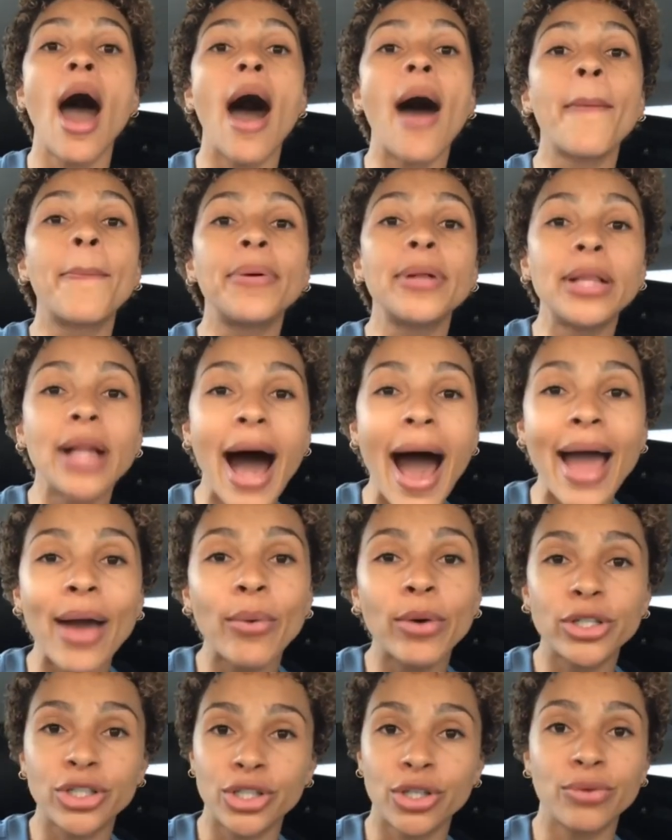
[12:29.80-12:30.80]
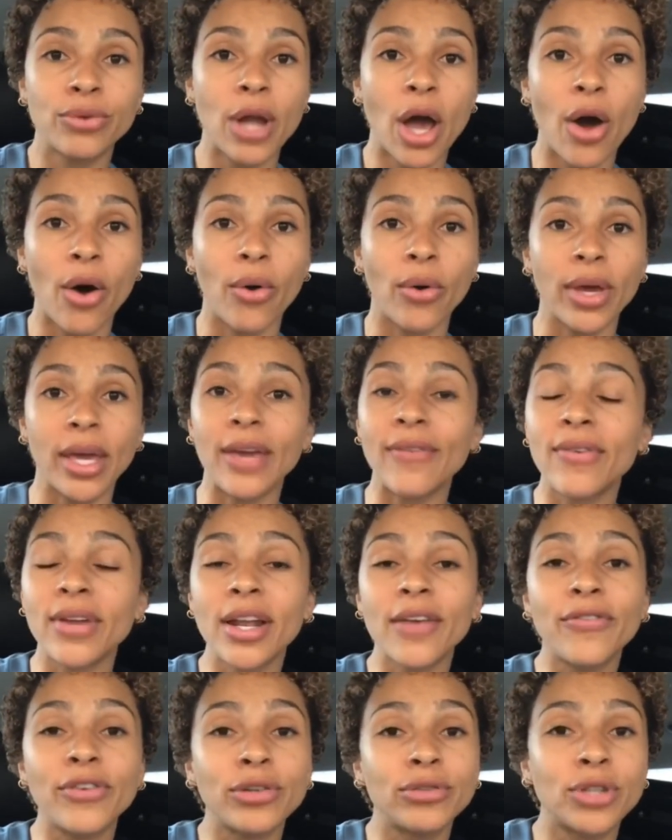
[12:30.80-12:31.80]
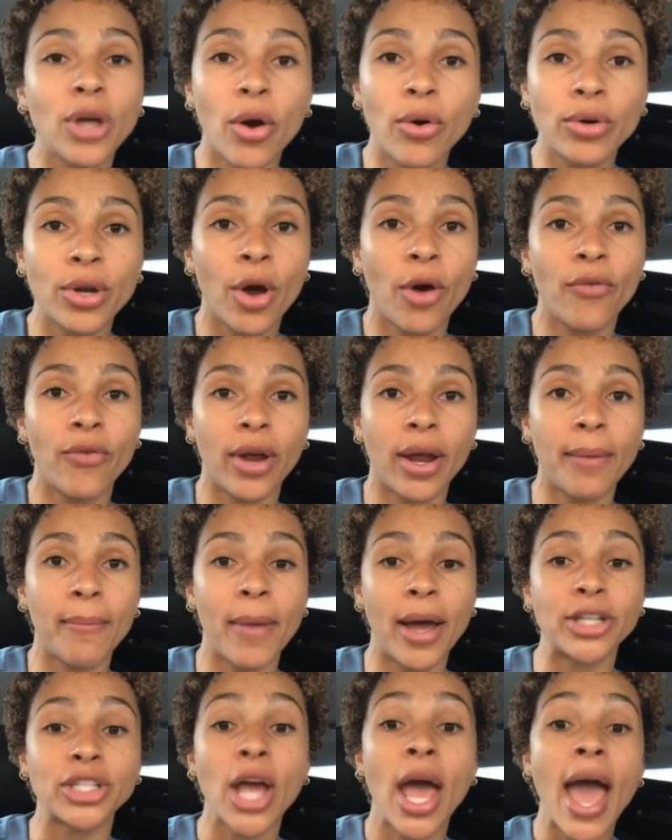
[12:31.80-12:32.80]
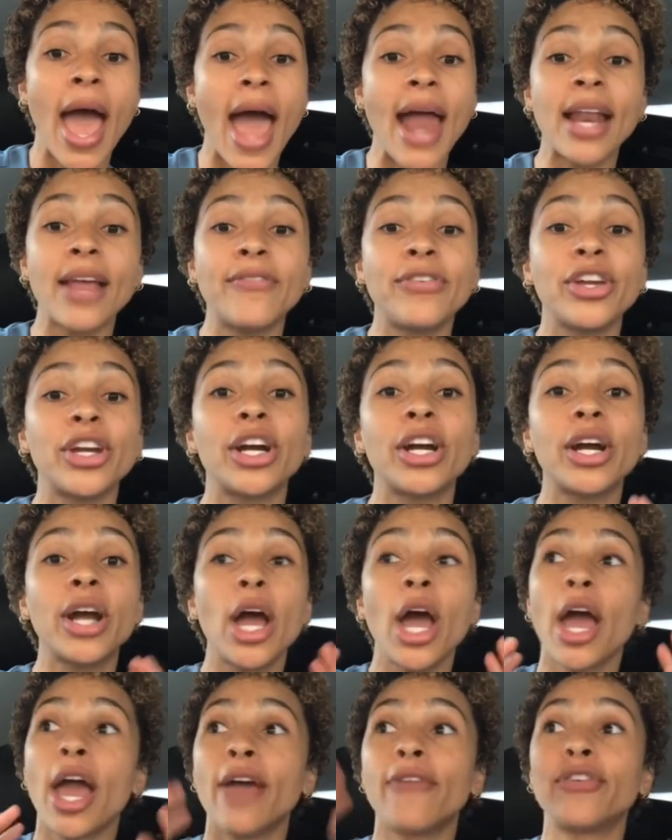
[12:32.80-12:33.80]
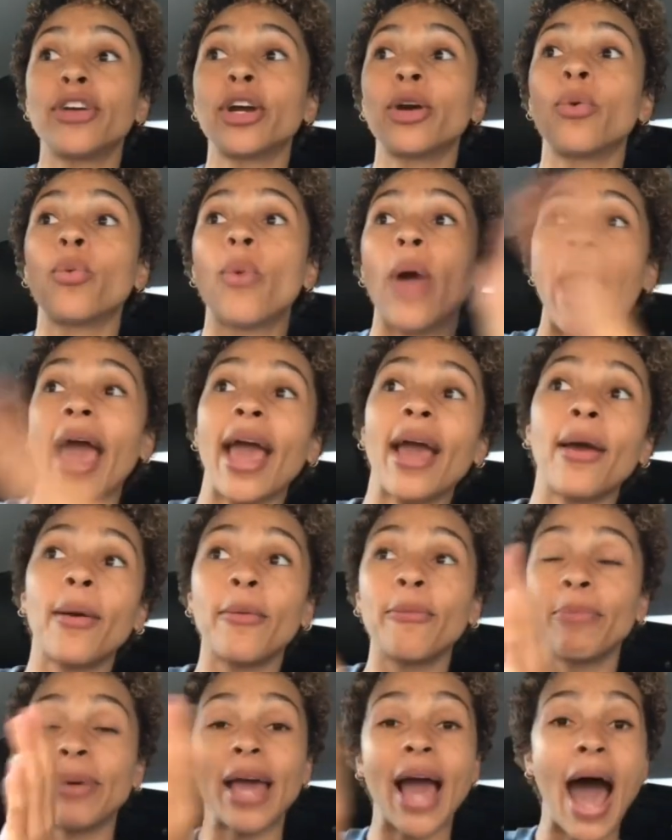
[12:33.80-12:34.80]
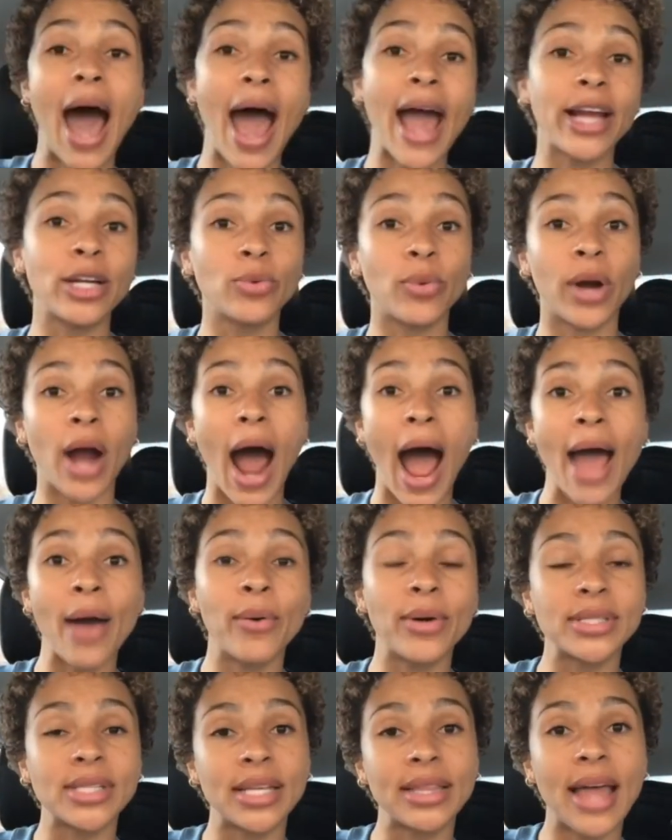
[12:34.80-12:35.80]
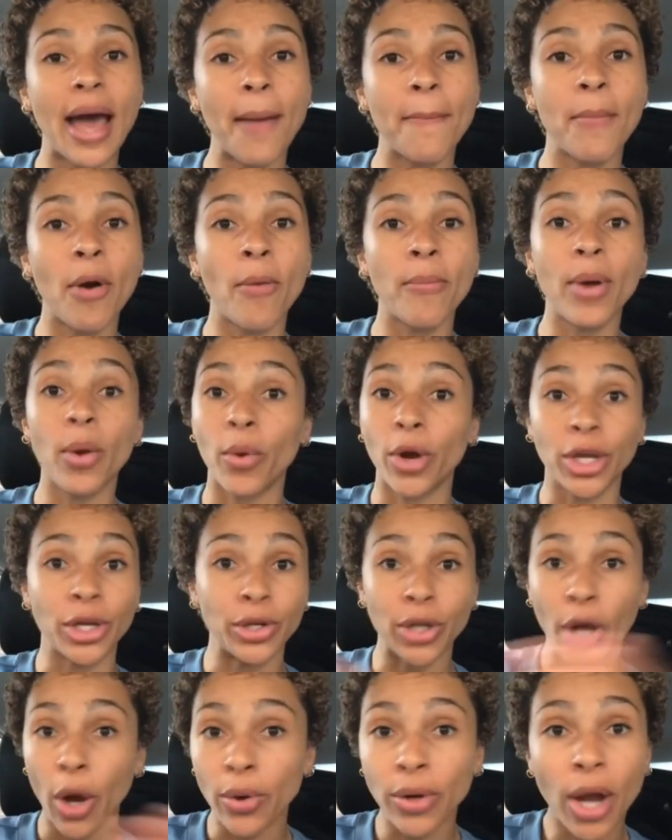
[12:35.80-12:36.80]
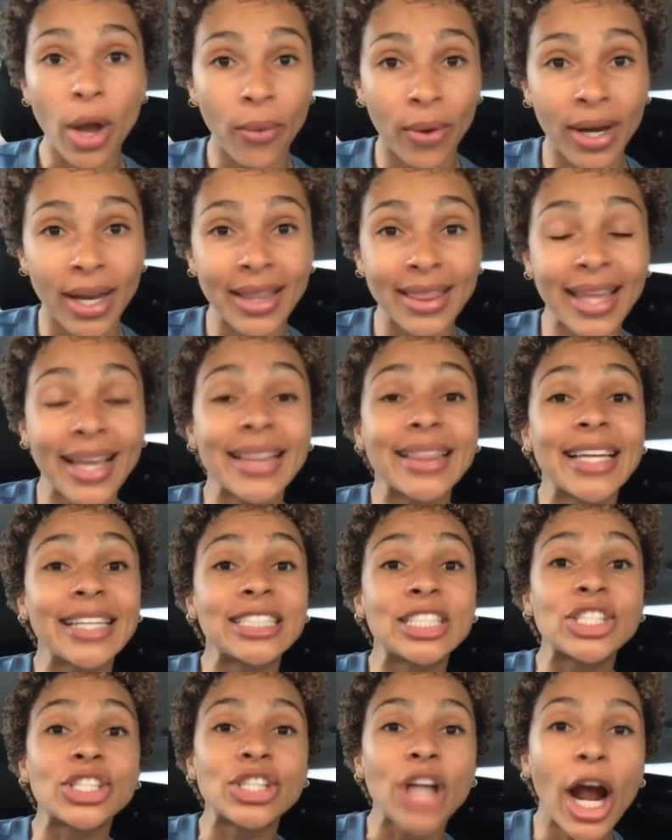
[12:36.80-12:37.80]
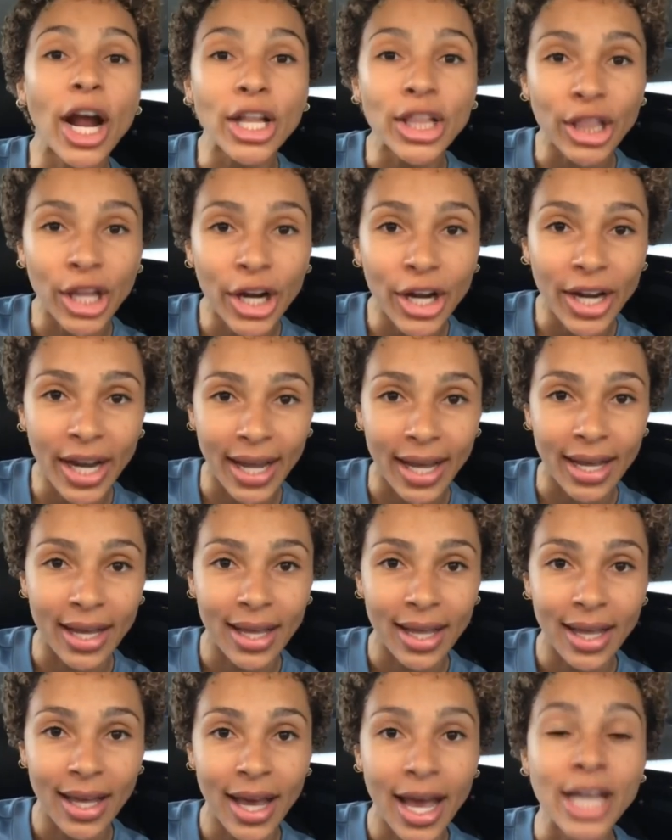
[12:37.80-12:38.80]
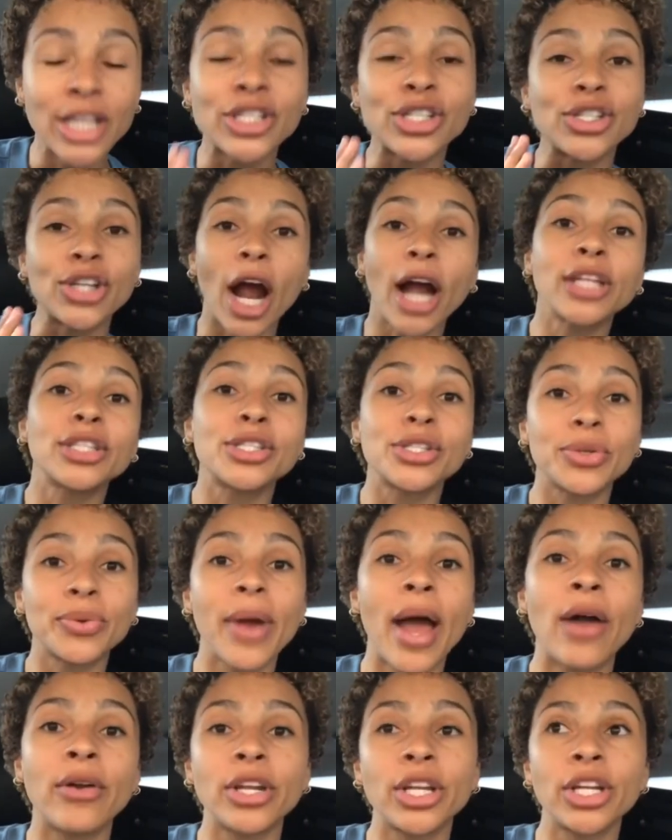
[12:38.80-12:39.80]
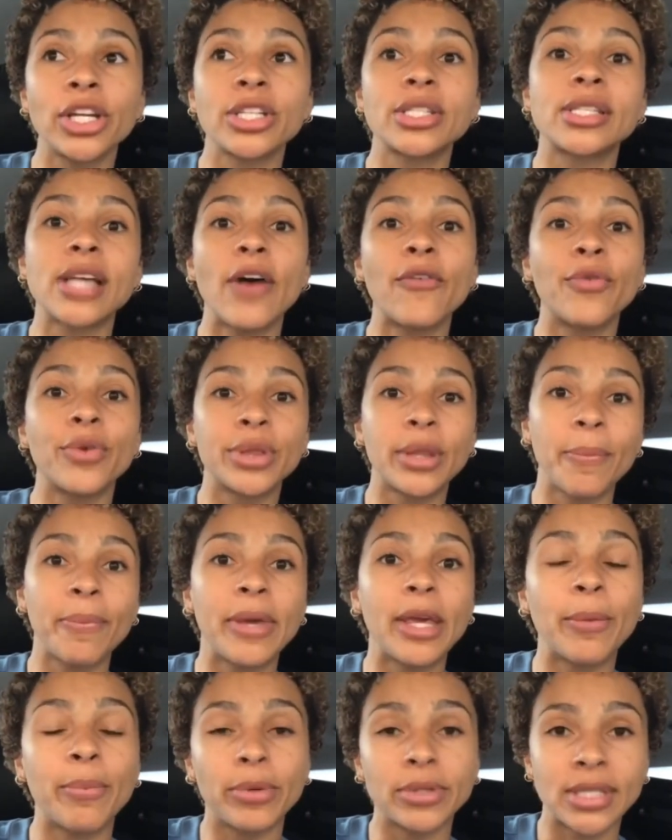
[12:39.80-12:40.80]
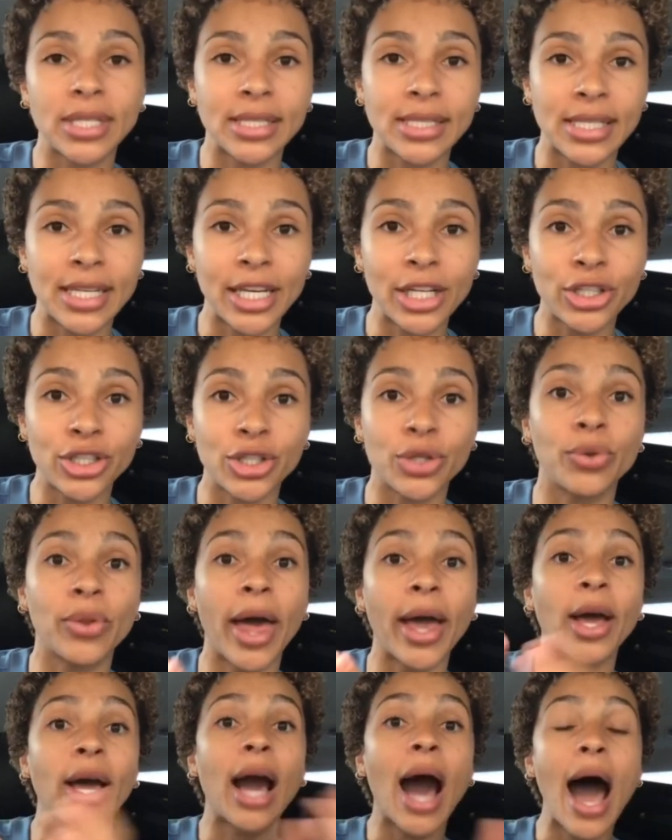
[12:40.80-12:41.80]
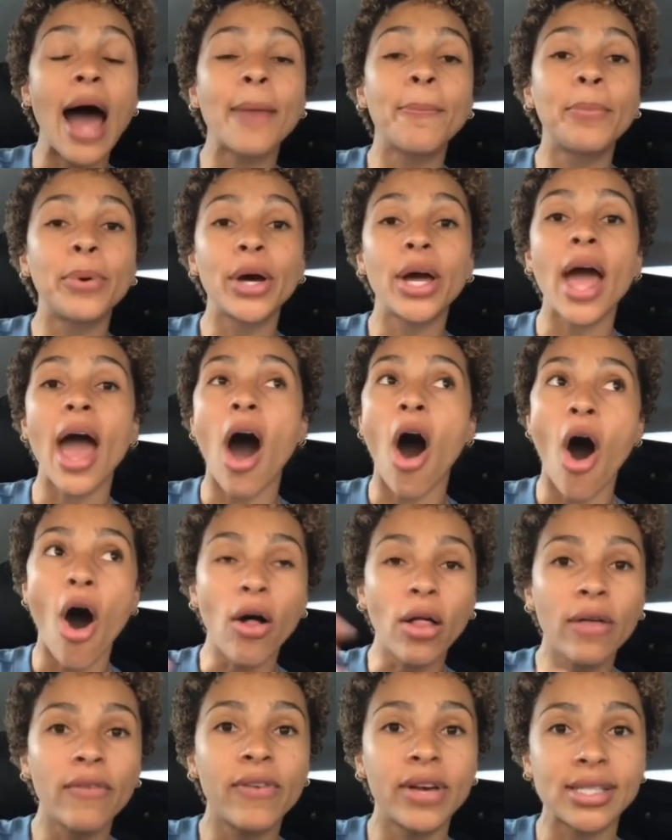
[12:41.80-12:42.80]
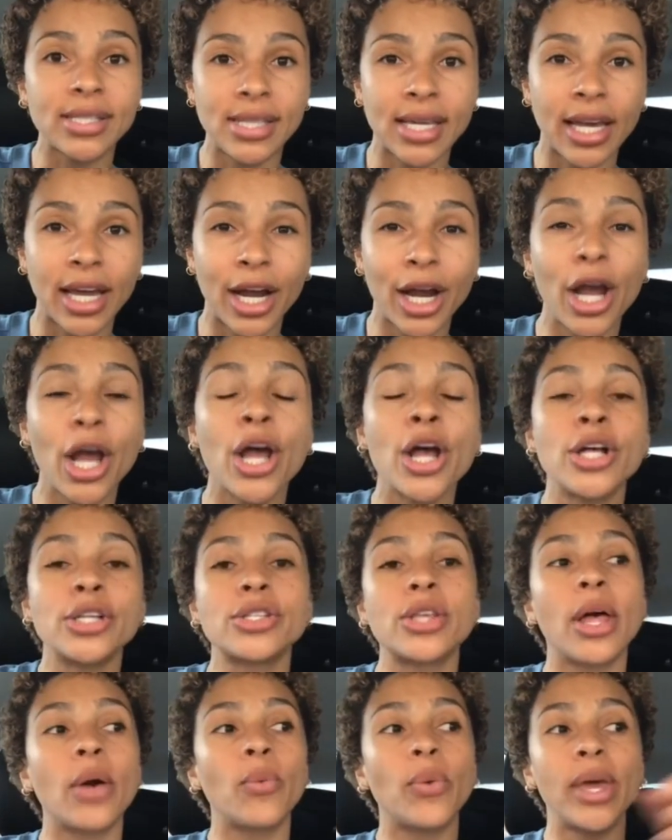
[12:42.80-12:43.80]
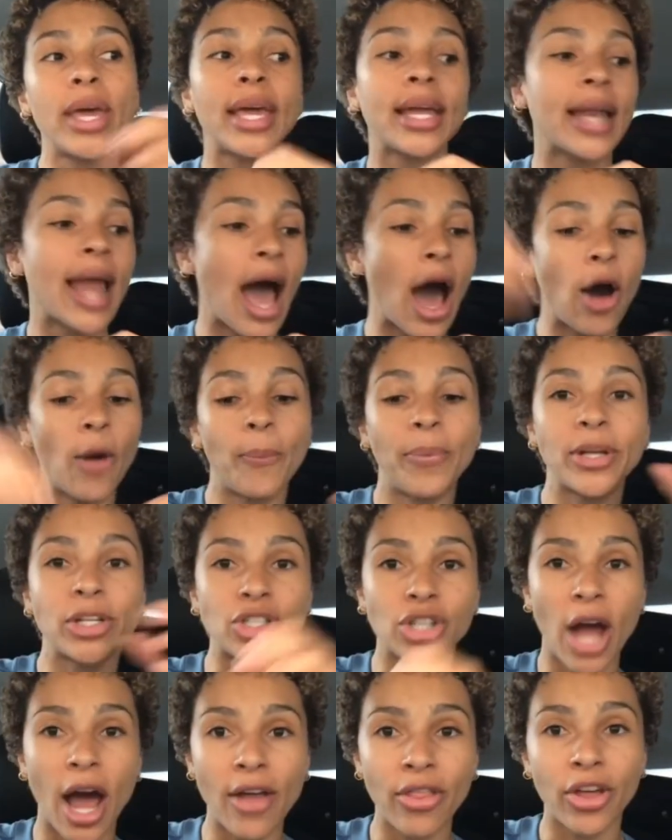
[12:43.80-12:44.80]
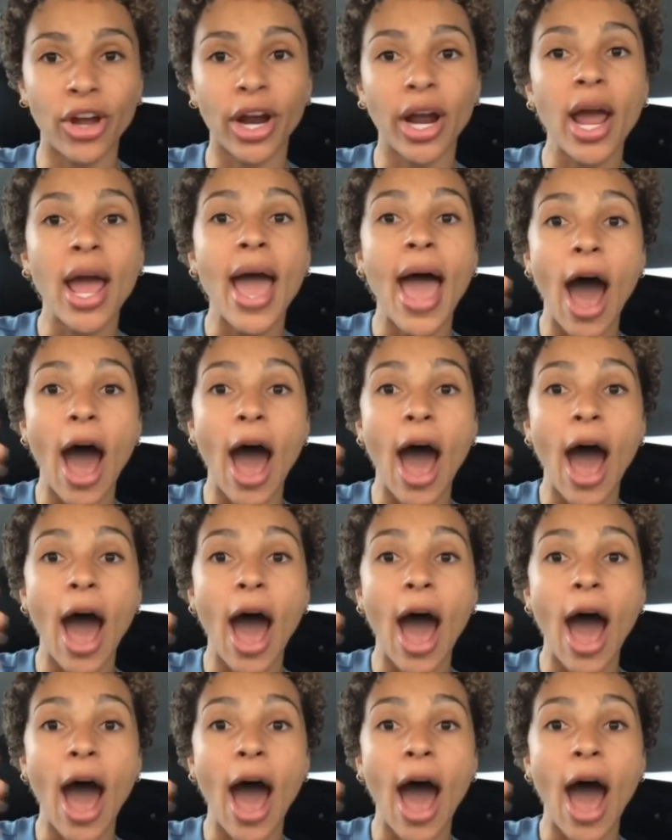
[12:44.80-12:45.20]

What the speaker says: apply what you know, even if you don't know very much. And if you're way behind where I was at that moment, where you don't know anything, then start learning. Start surrounding yourself with the people to teach you. God put all of us here so that we can help each other.